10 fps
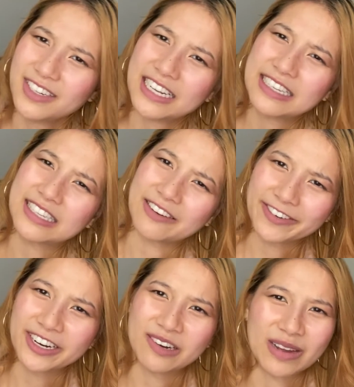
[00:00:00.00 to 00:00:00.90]
taste
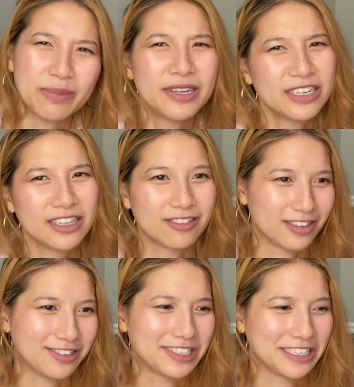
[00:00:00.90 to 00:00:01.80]
different? In my opinion, they don't
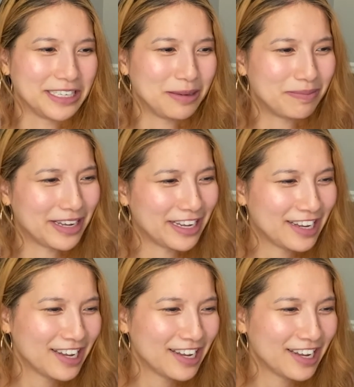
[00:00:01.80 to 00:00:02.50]
usually, but